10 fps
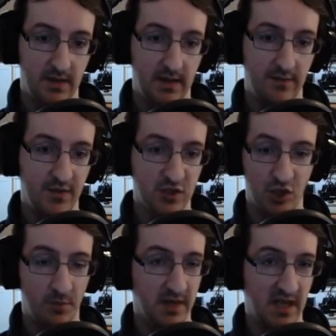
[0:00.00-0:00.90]
If it's
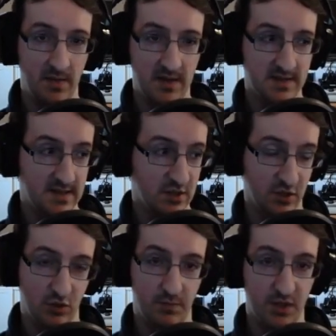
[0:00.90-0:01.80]
normal enemies, there's a
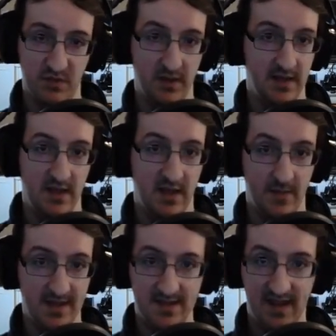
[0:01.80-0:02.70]
good possibility that it
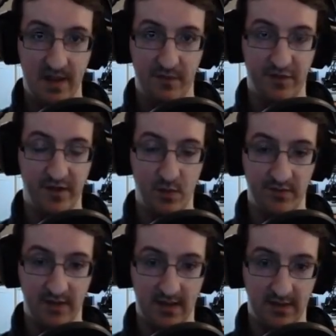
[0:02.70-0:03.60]
might die before you
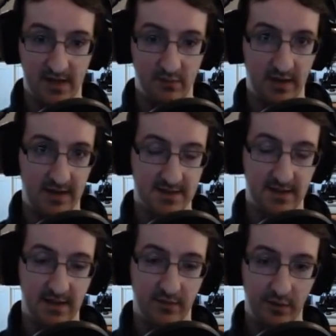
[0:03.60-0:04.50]
even get the relentless
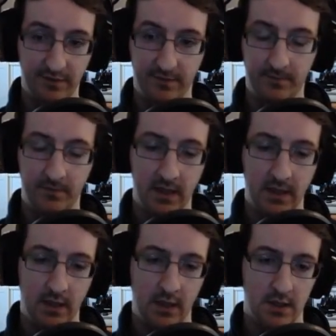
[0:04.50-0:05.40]
cleave off.
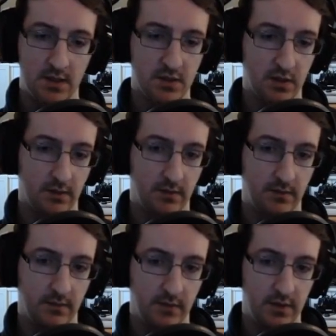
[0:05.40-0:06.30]
So
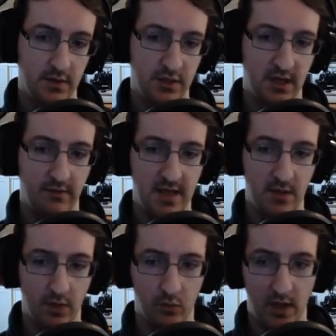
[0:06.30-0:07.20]
generally you
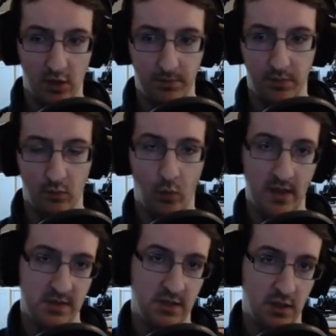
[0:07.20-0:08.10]
want to weigh up
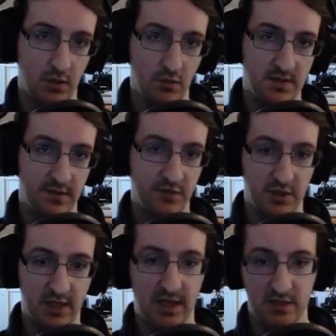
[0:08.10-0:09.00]
when to use different
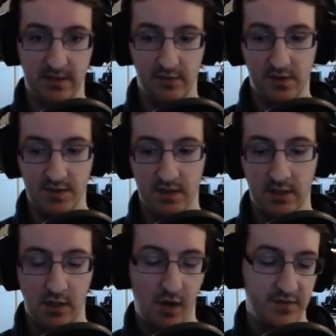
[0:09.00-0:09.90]
charge levels.
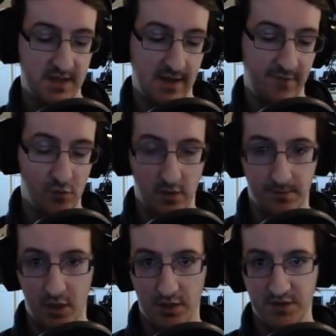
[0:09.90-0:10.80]
Obviously if you're on a
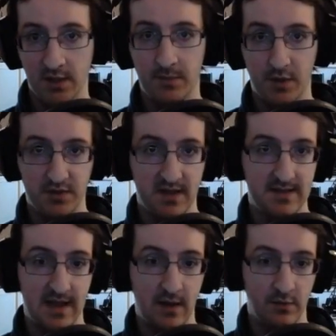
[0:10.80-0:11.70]
boss and the boss gets
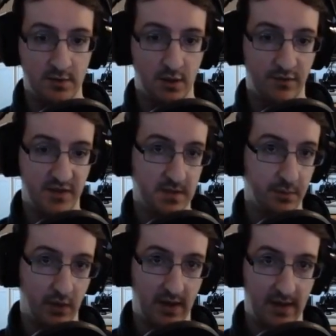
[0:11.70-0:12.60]
downed, or if it's a
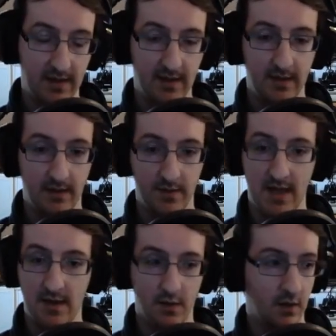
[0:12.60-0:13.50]
break,
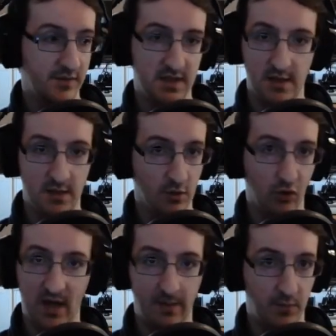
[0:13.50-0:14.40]
then obviously you can go
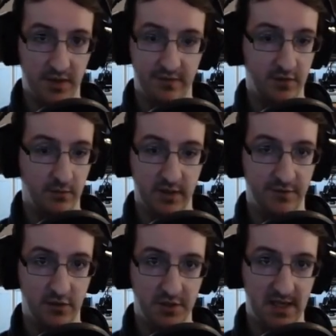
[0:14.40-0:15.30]
ham with the
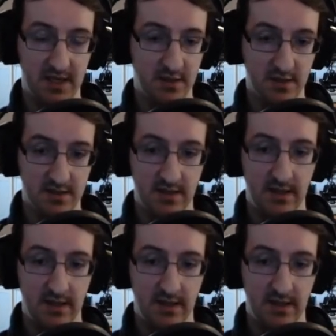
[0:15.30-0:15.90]
full charges